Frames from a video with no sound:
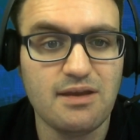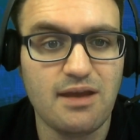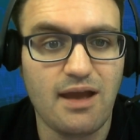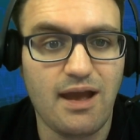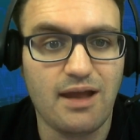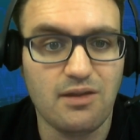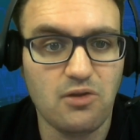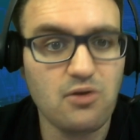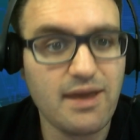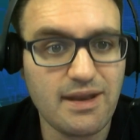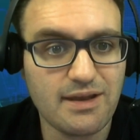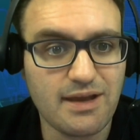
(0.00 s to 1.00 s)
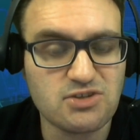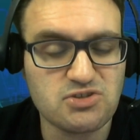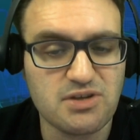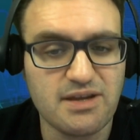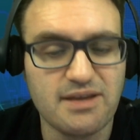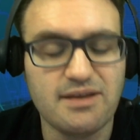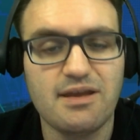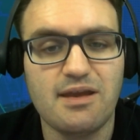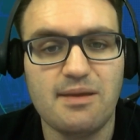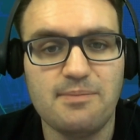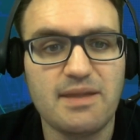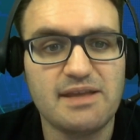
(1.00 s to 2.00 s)
located country,
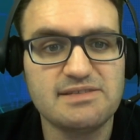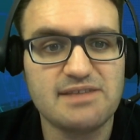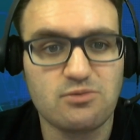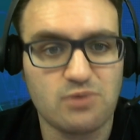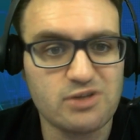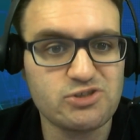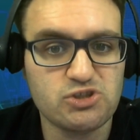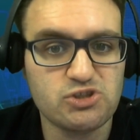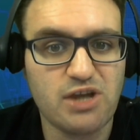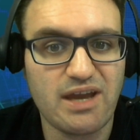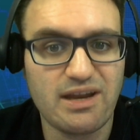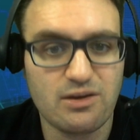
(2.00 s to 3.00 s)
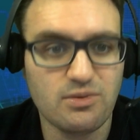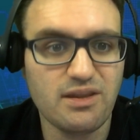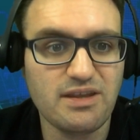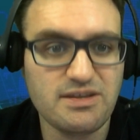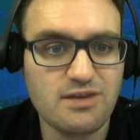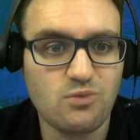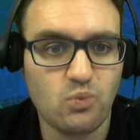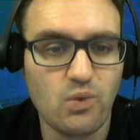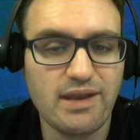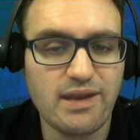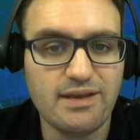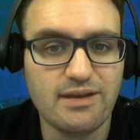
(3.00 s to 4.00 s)
means that Russia-China really did
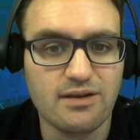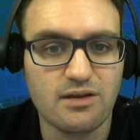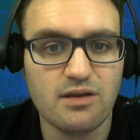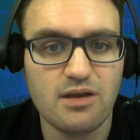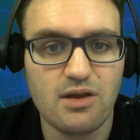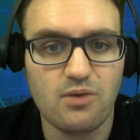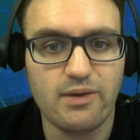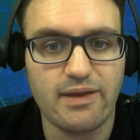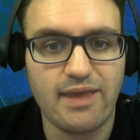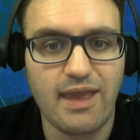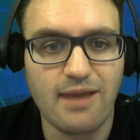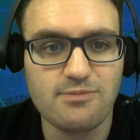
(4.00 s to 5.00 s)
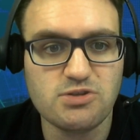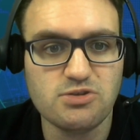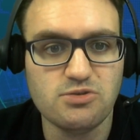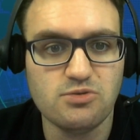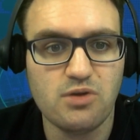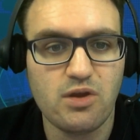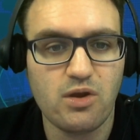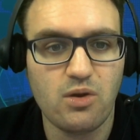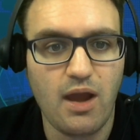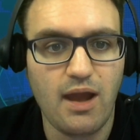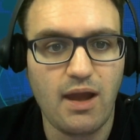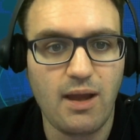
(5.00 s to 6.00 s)
win here when it came to
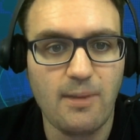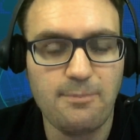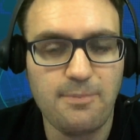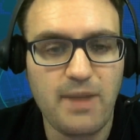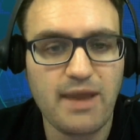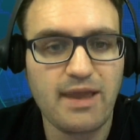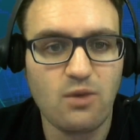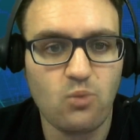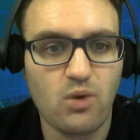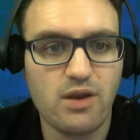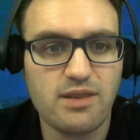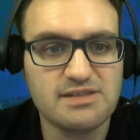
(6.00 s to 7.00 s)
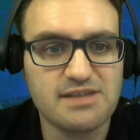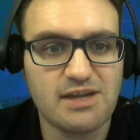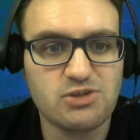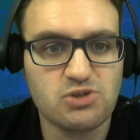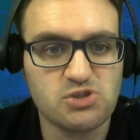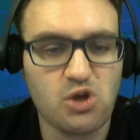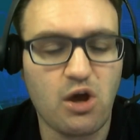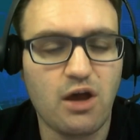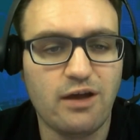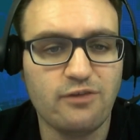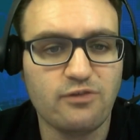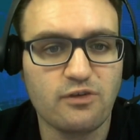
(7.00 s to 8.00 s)
picking one of these countries
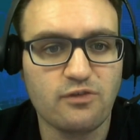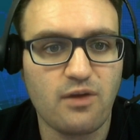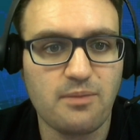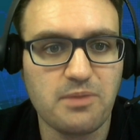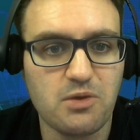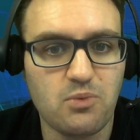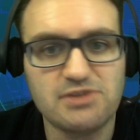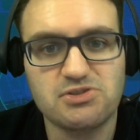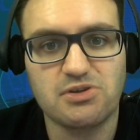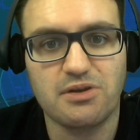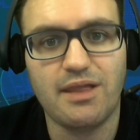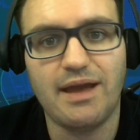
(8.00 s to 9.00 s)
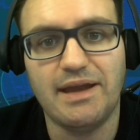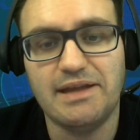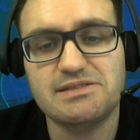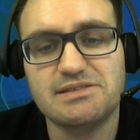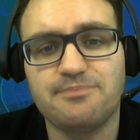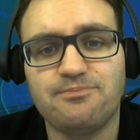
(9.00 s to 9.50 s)
off from the Western alliance.